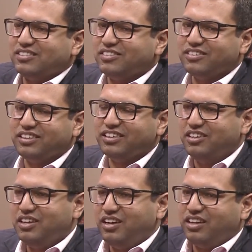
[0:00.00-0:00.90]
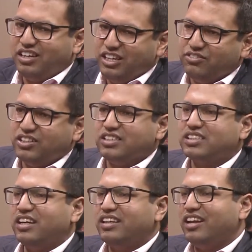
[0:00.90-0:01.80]
The levers
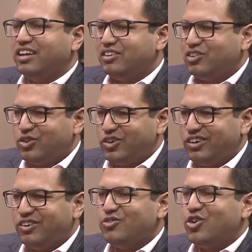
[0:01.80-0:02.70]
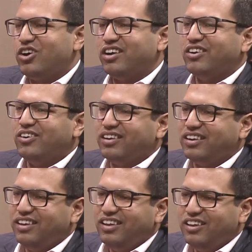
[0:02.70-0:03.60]
can get worn, or
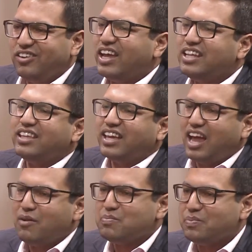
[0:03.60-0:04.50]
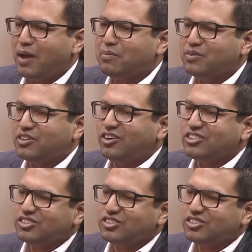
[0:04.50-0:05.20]
anything can happen with the watch.